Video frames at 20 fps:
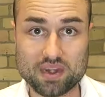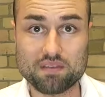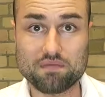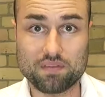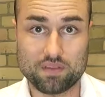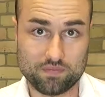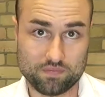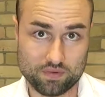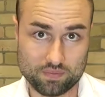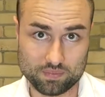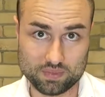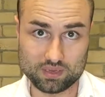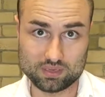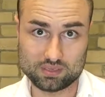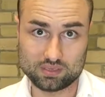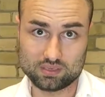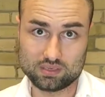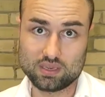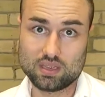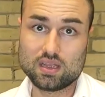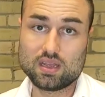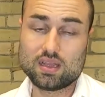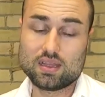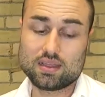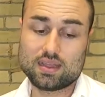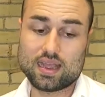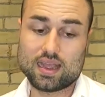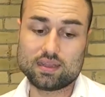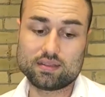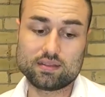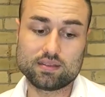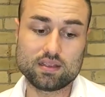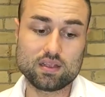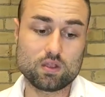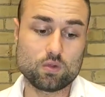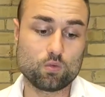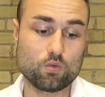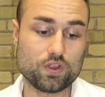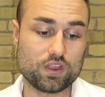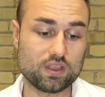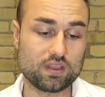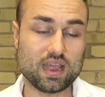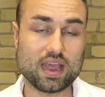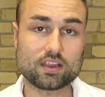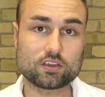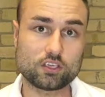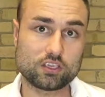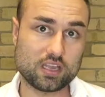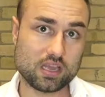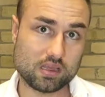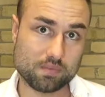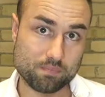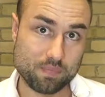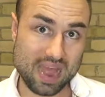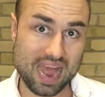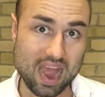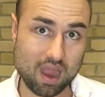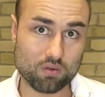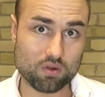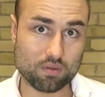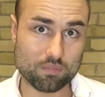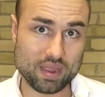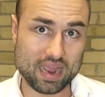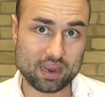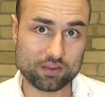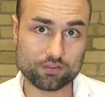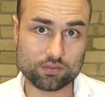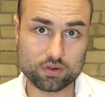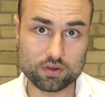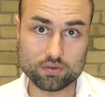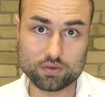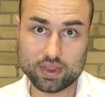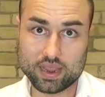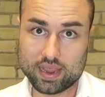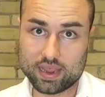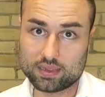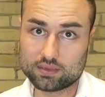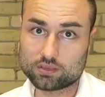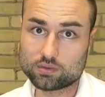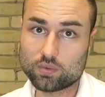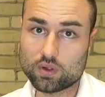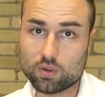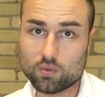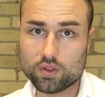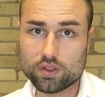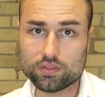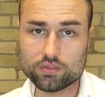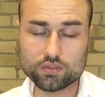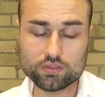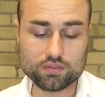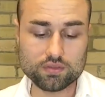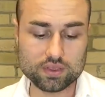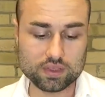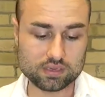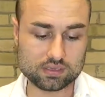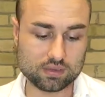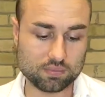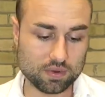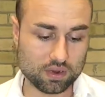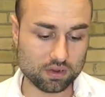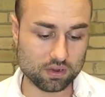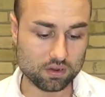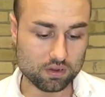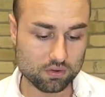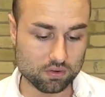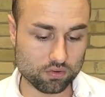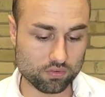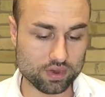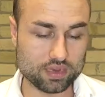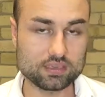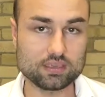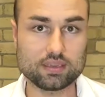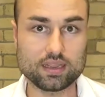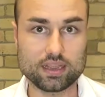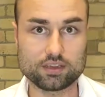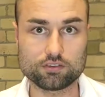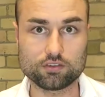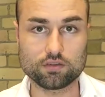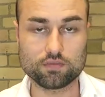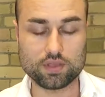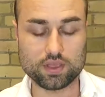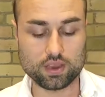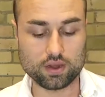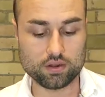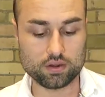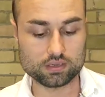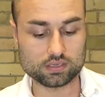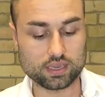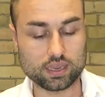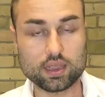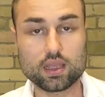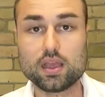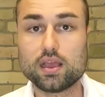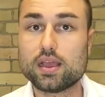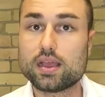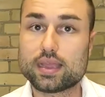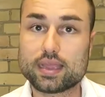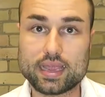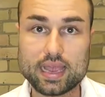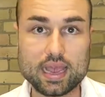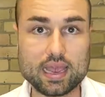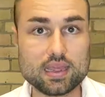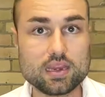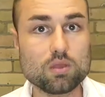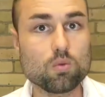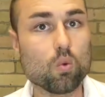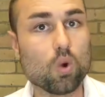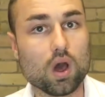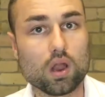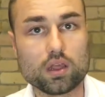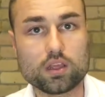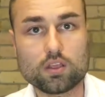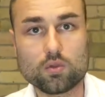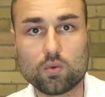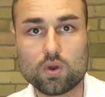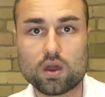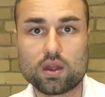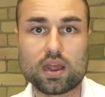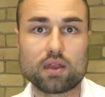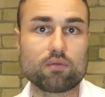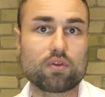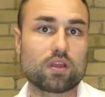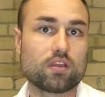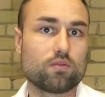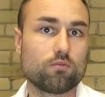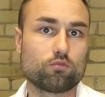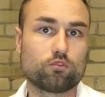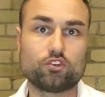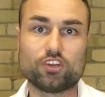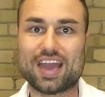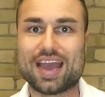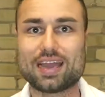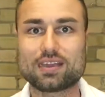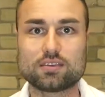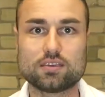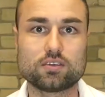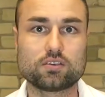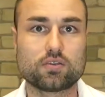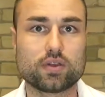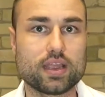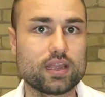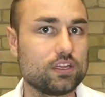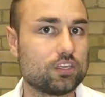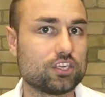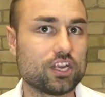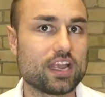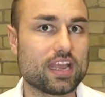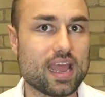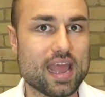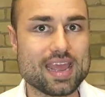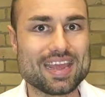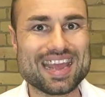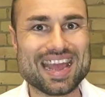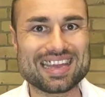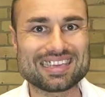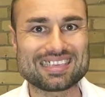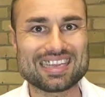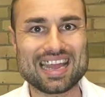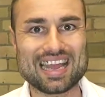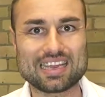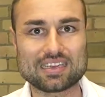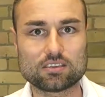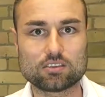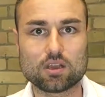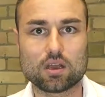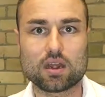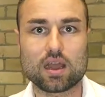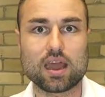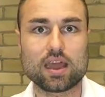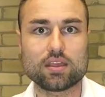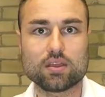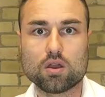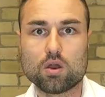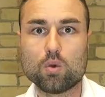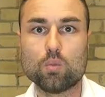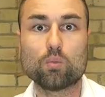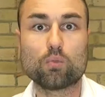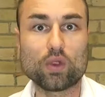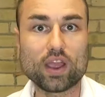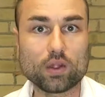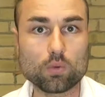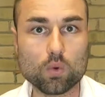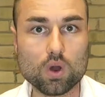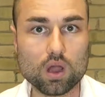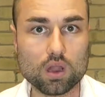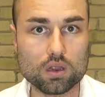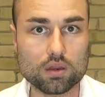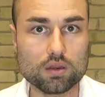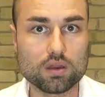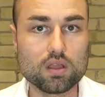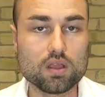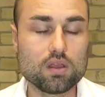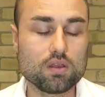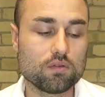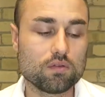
benefit from this, that we can actually take power back to our own hands. So what I want you to do this, I'm not going to go crazy tangent over here, is like get any wallet you want. I recommend Jaxx is great, J A X X dot I O, Breadwallet